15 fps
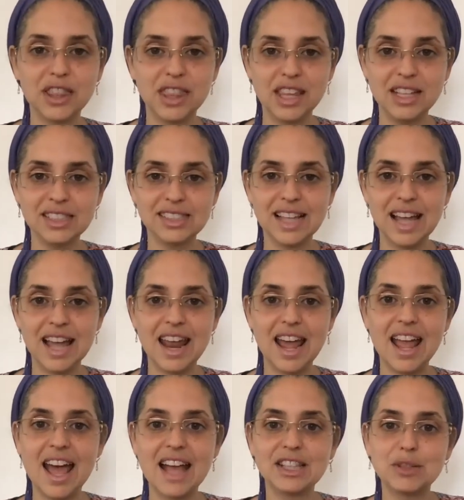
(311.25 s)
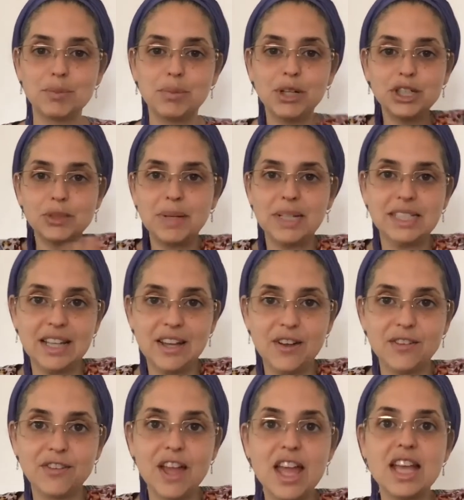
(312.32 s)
things that I had to push myself